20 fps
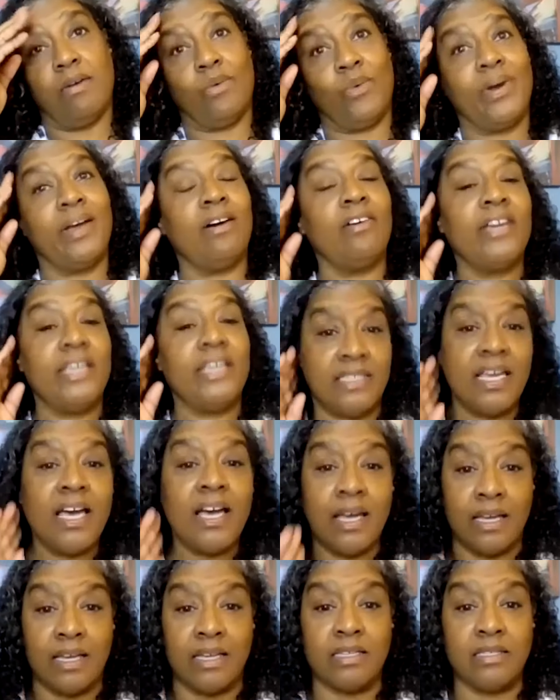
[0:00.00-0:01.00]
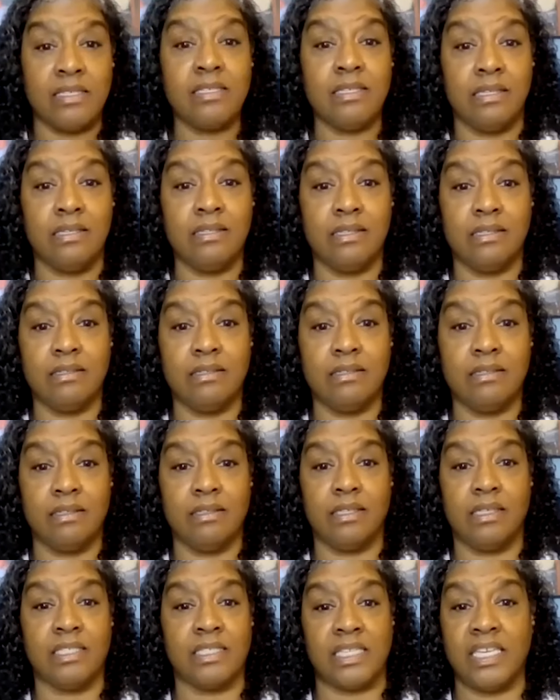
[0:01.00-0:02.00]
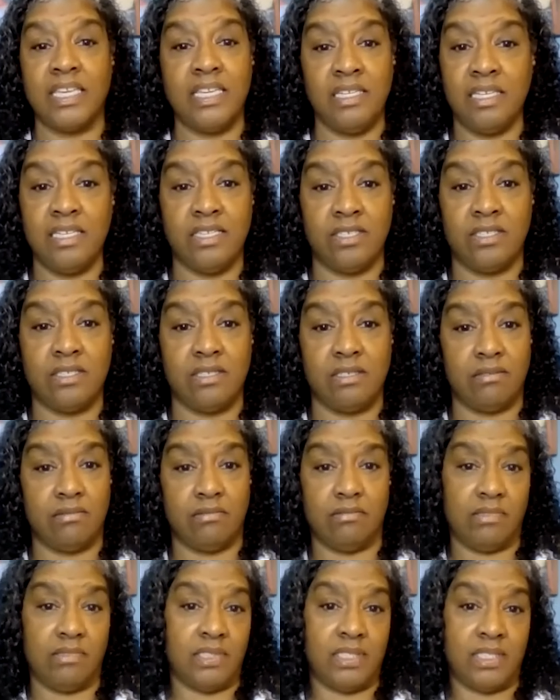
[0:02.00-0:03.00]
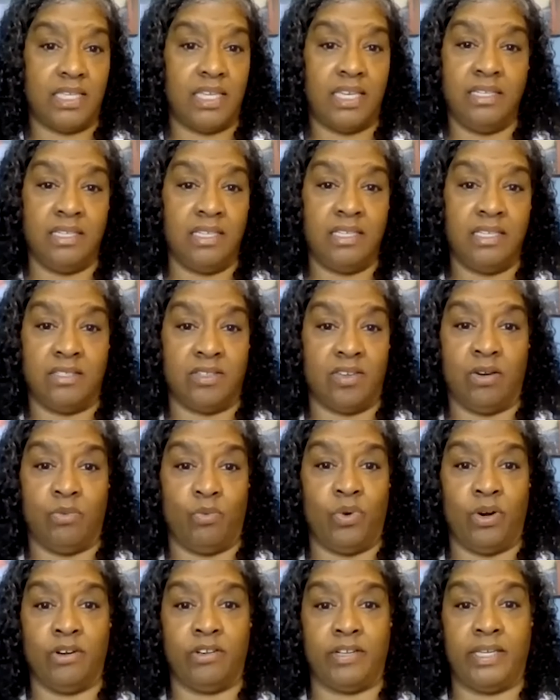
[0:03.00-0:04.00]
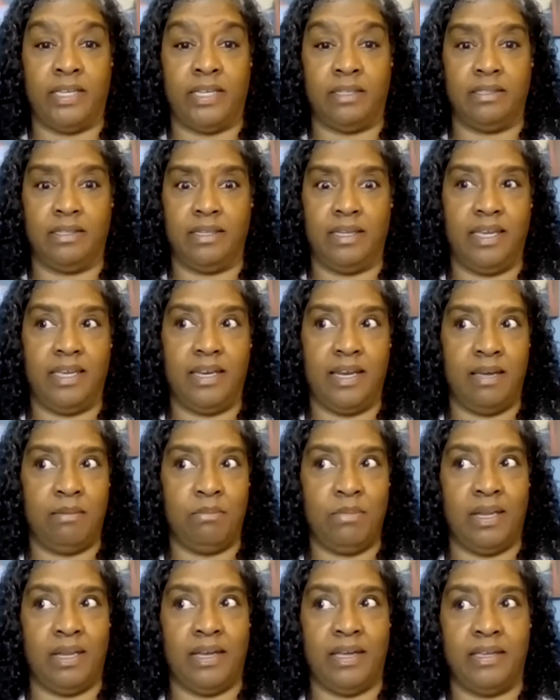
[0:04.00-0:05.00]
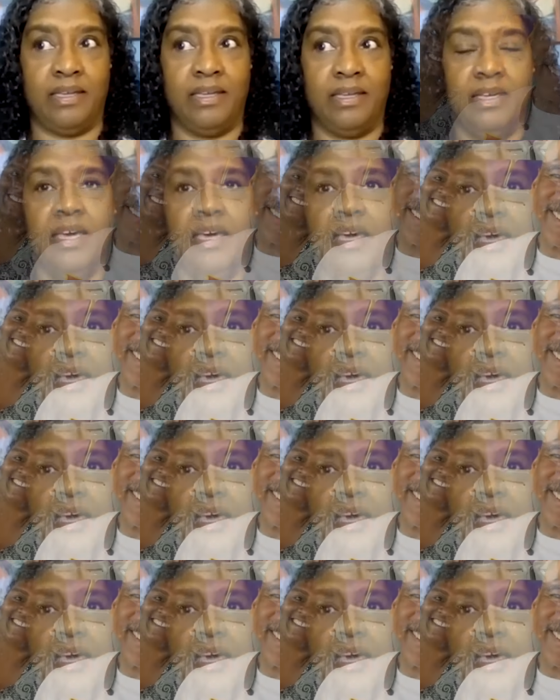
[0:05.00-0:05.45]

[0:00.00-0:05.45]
well, he does. His kidneys aren't working. And I'm like,